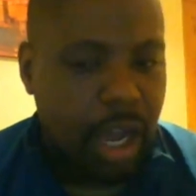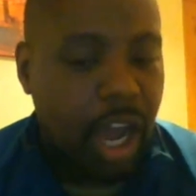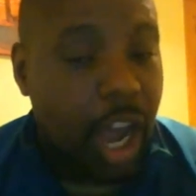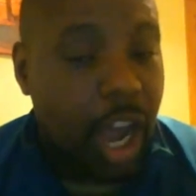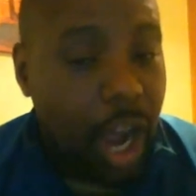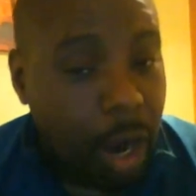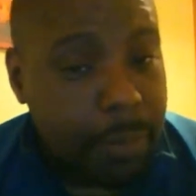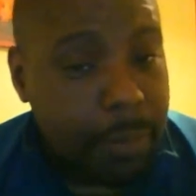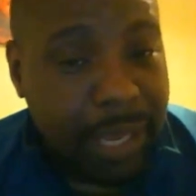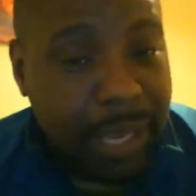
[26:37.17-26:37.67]
I
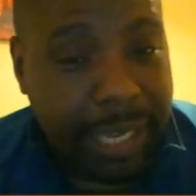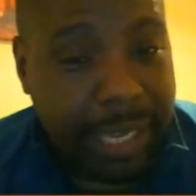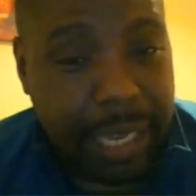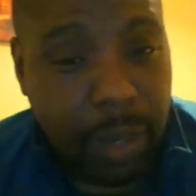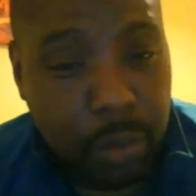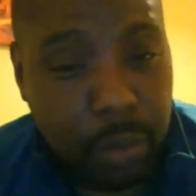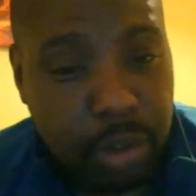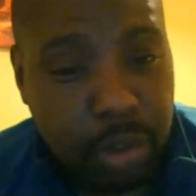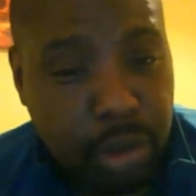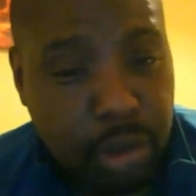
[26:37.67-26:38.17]
hope they get
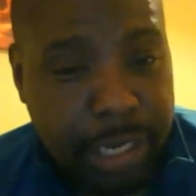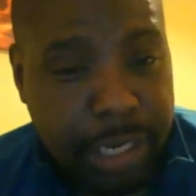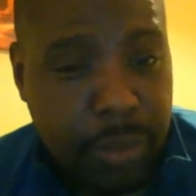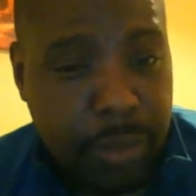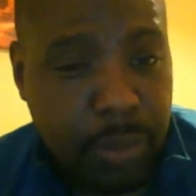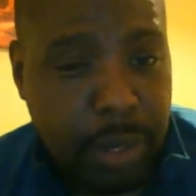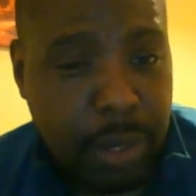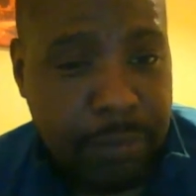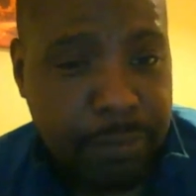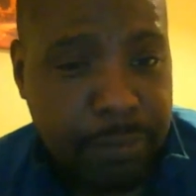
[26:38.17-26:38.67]
all the credit in the
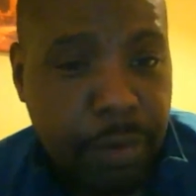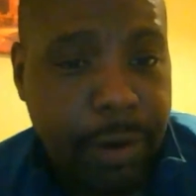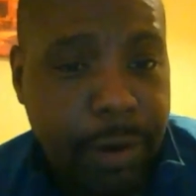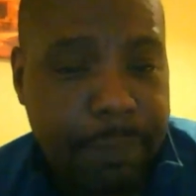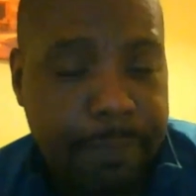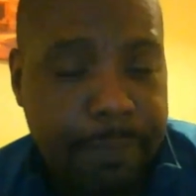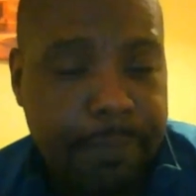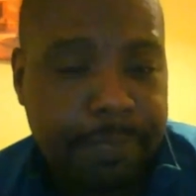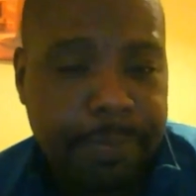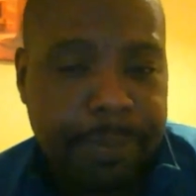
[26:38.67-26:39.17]
world for it.
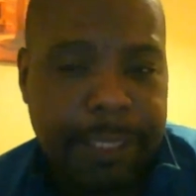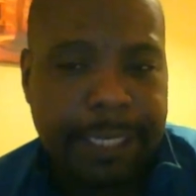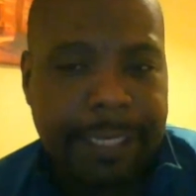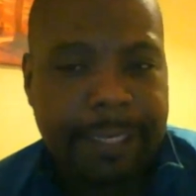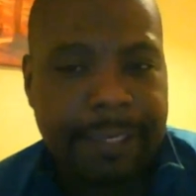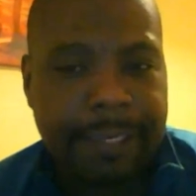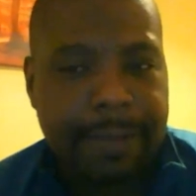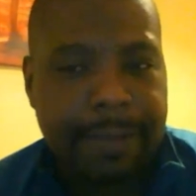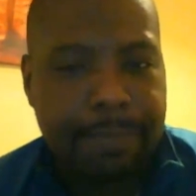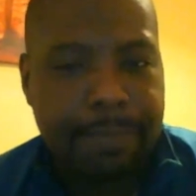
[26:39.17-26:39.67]

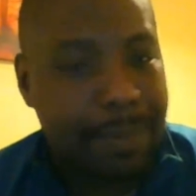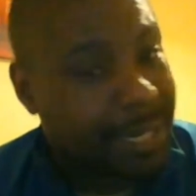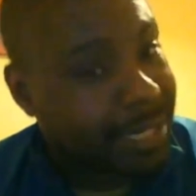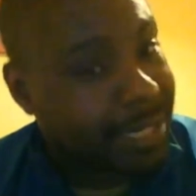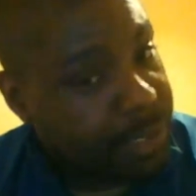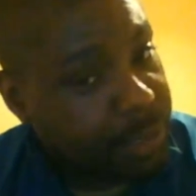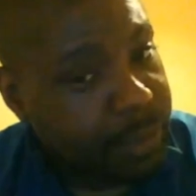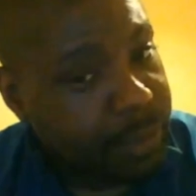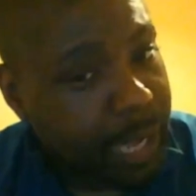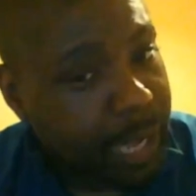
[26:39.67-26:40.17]

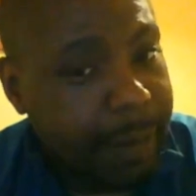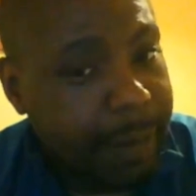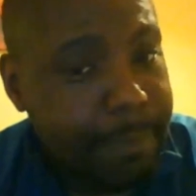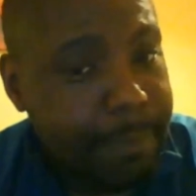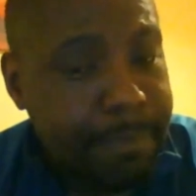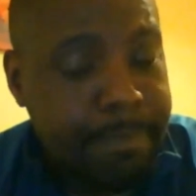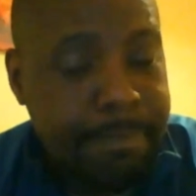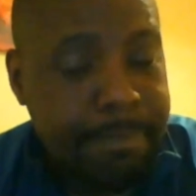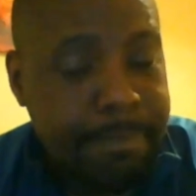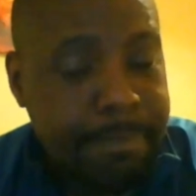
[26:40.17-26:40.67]
But until
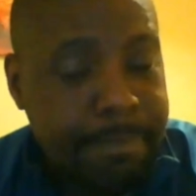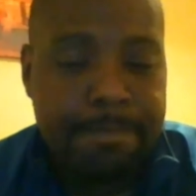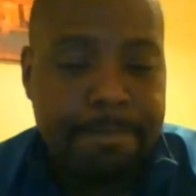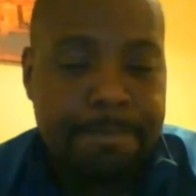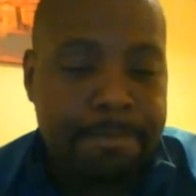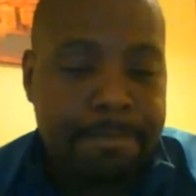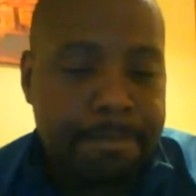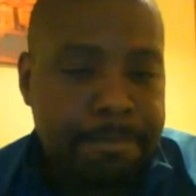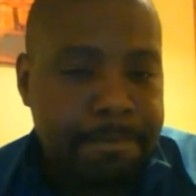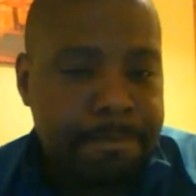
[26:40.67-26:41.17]
then,
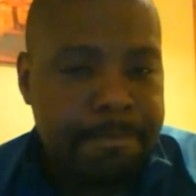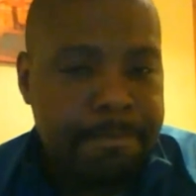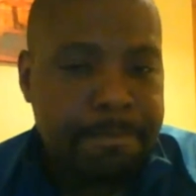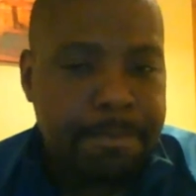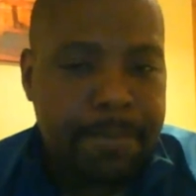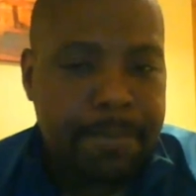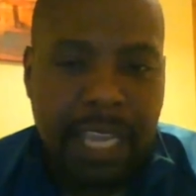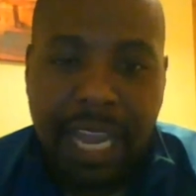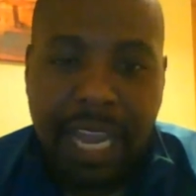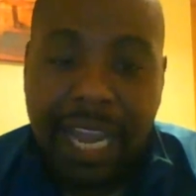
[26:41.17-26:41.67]

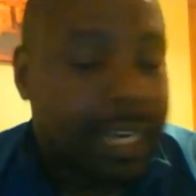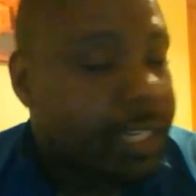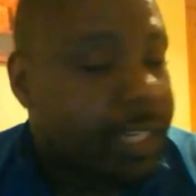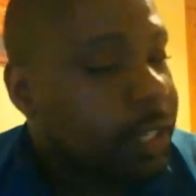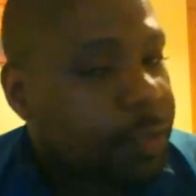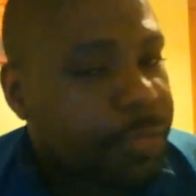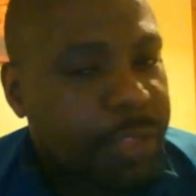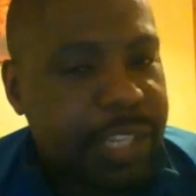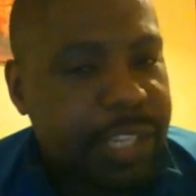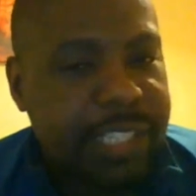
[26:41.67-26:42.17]

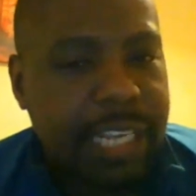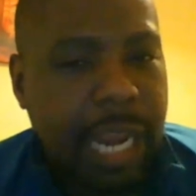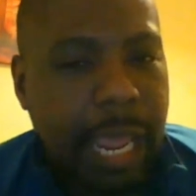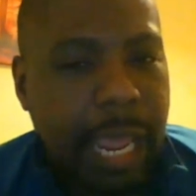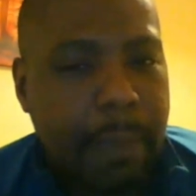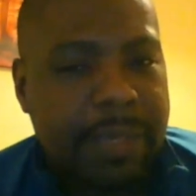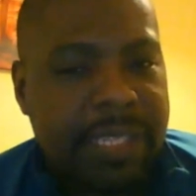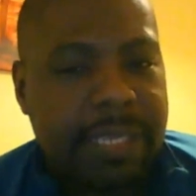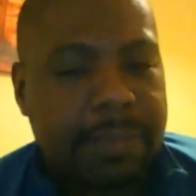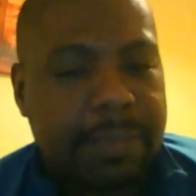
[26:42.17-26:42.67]
it's going to
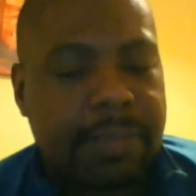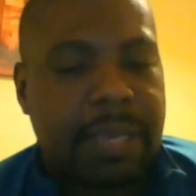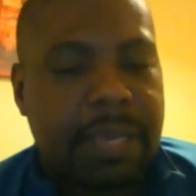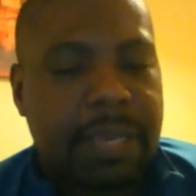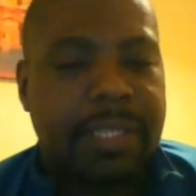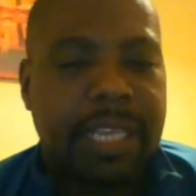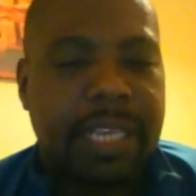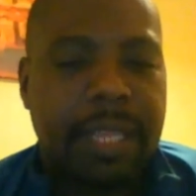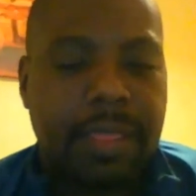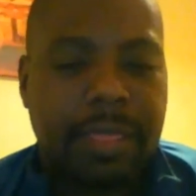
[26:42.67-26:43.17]
happen September
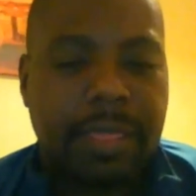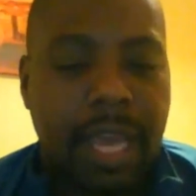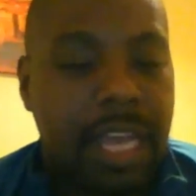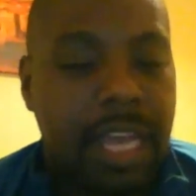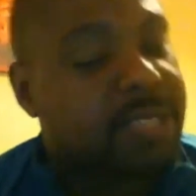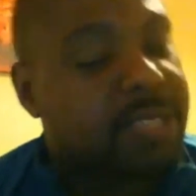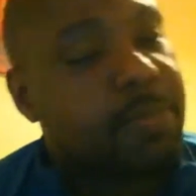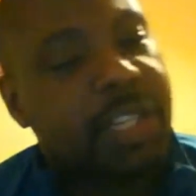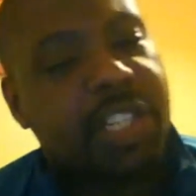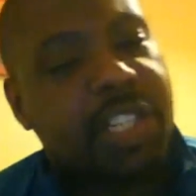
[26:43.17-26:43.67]
10th. As
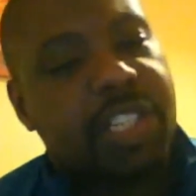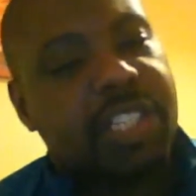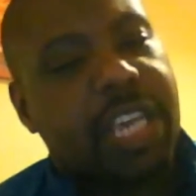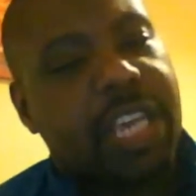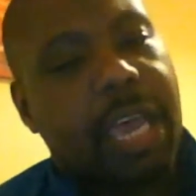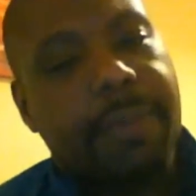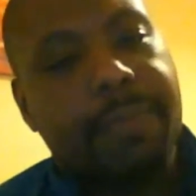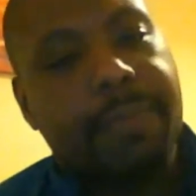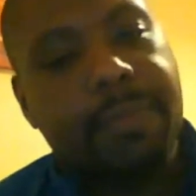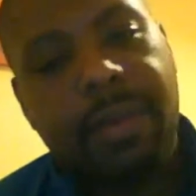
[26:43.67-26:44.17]
much as
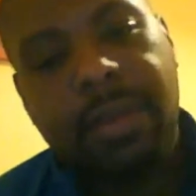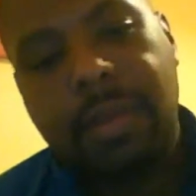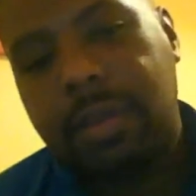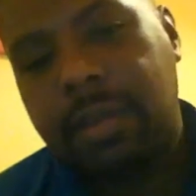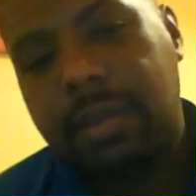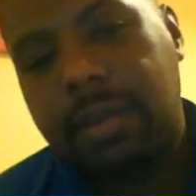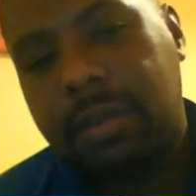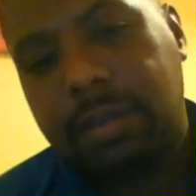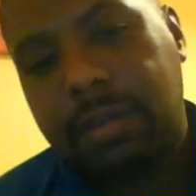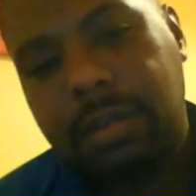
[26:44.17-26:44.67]
I'm,
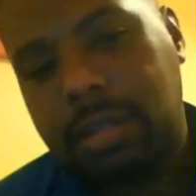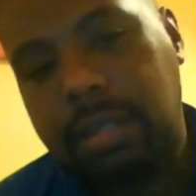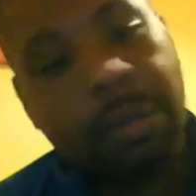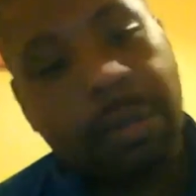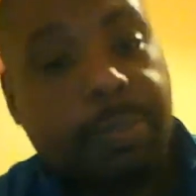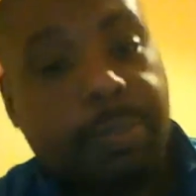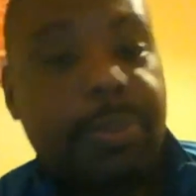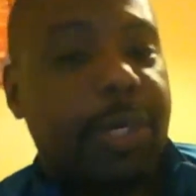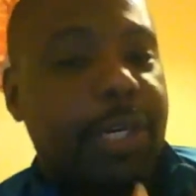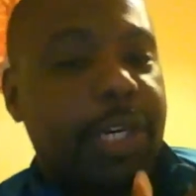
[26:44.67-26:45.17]

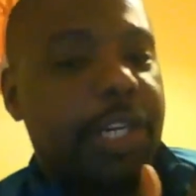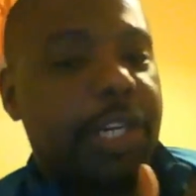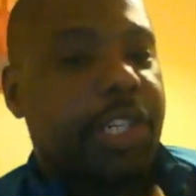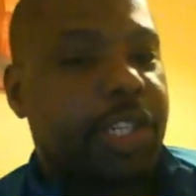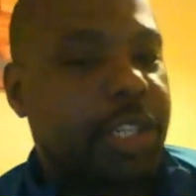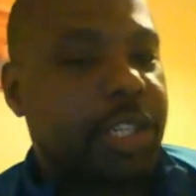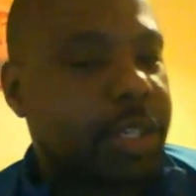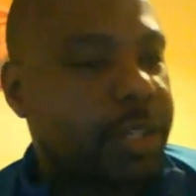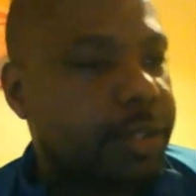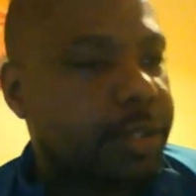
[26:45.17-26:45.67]

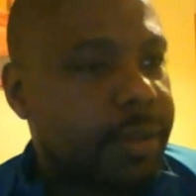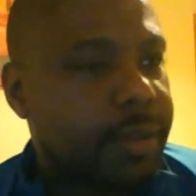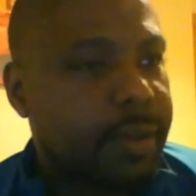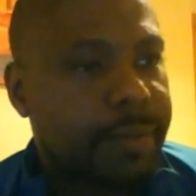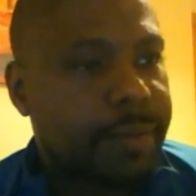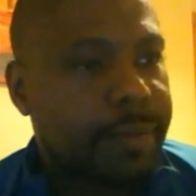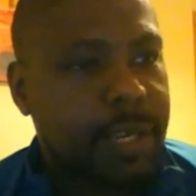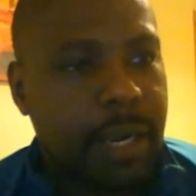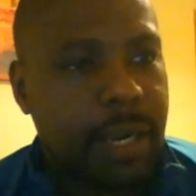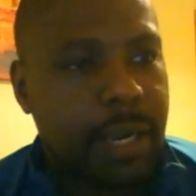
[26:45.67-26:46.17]
British and
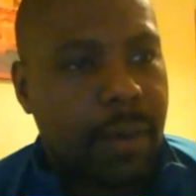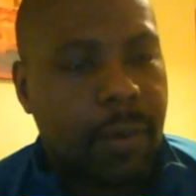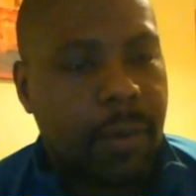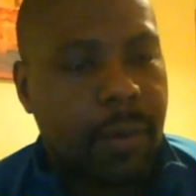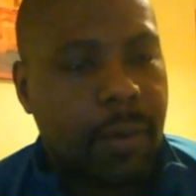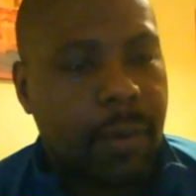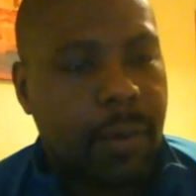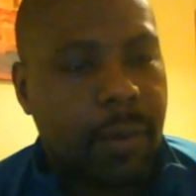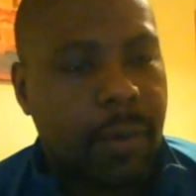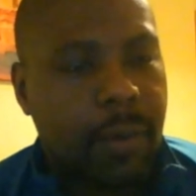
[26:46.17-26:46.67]

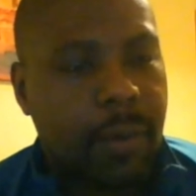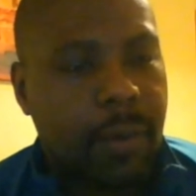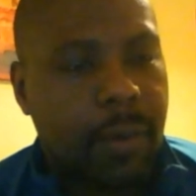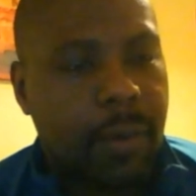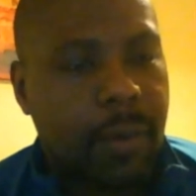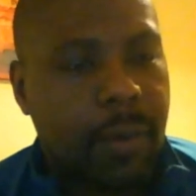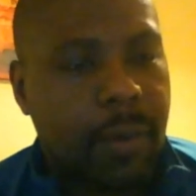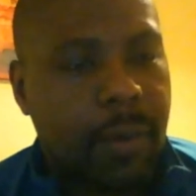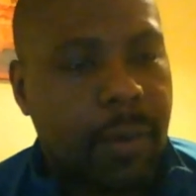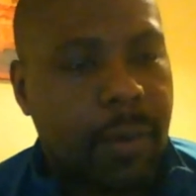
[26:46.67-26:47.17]
I want
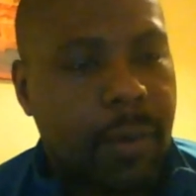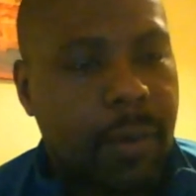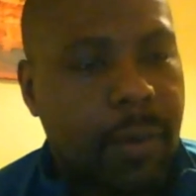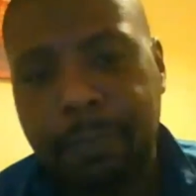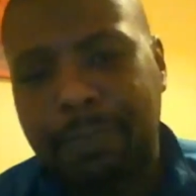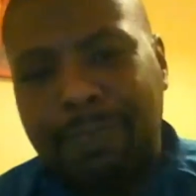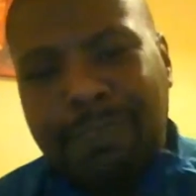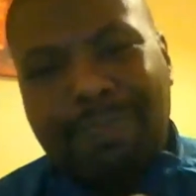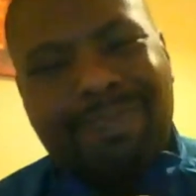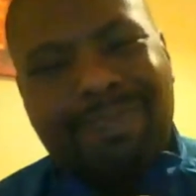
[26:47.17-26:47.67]
to support,
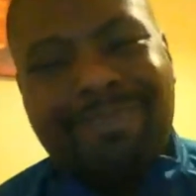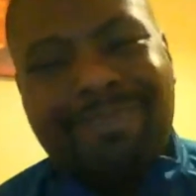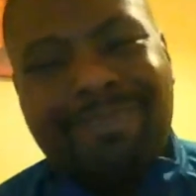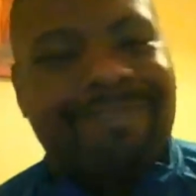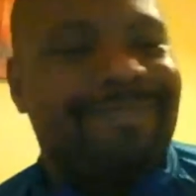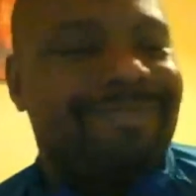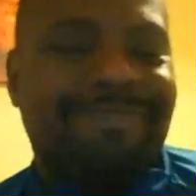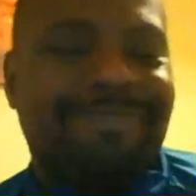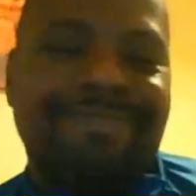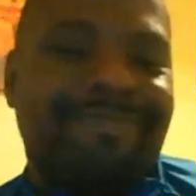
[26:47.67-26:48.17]

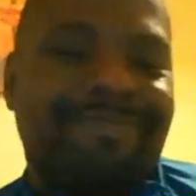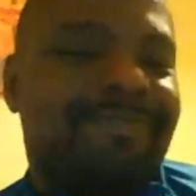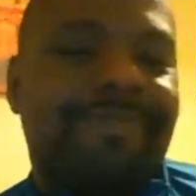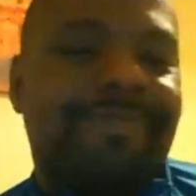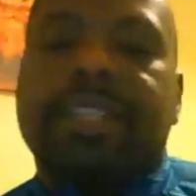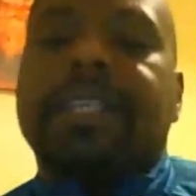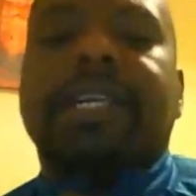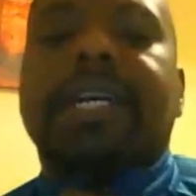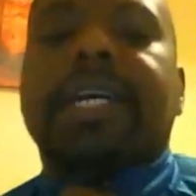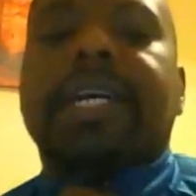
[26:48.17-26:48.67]

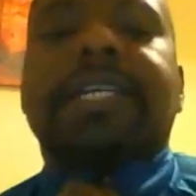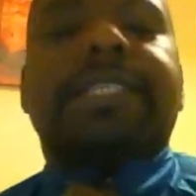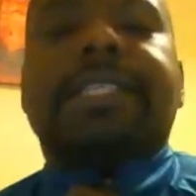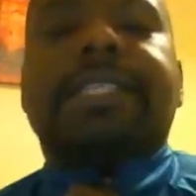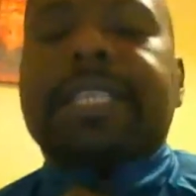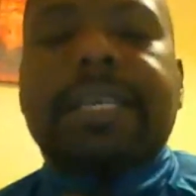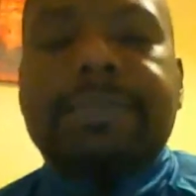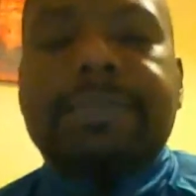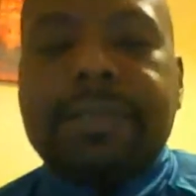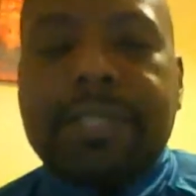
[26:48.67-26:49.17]
can't
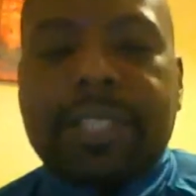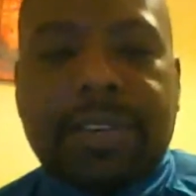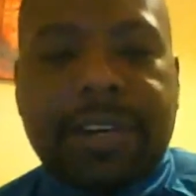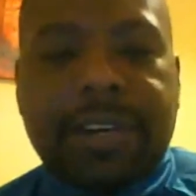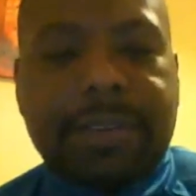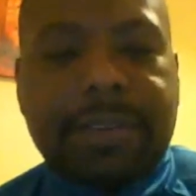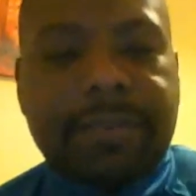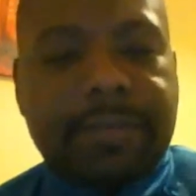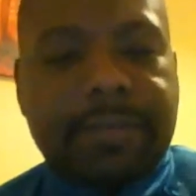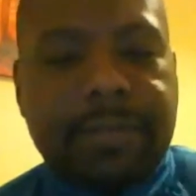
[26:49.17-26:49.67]
see it. I'm
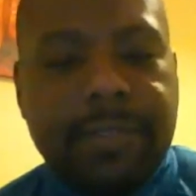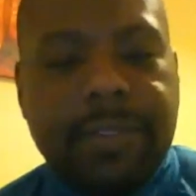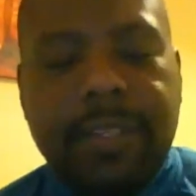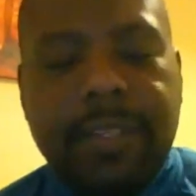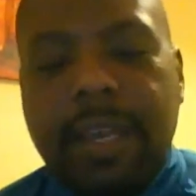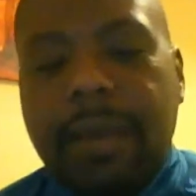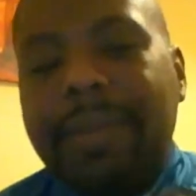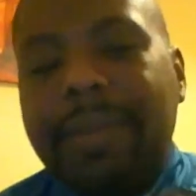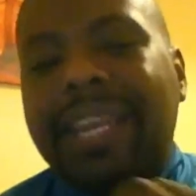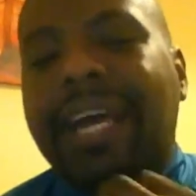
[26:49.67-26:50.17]
sorry.
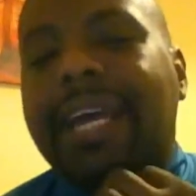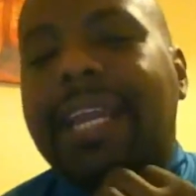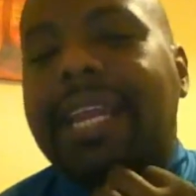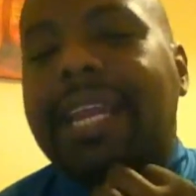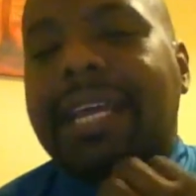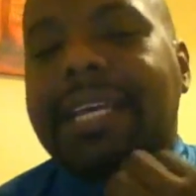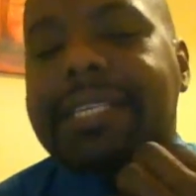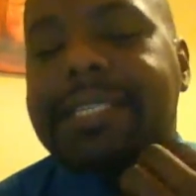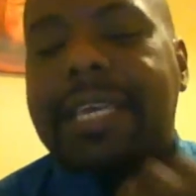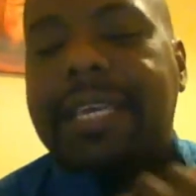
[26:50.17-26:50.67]
I mean, like
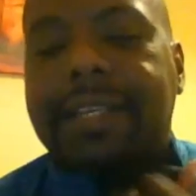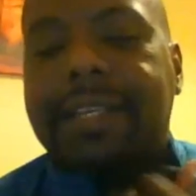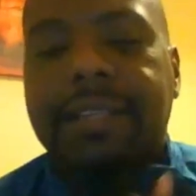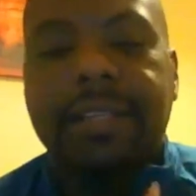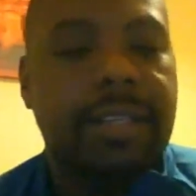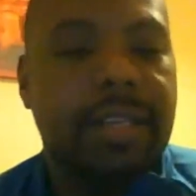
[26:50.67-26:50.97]
I said,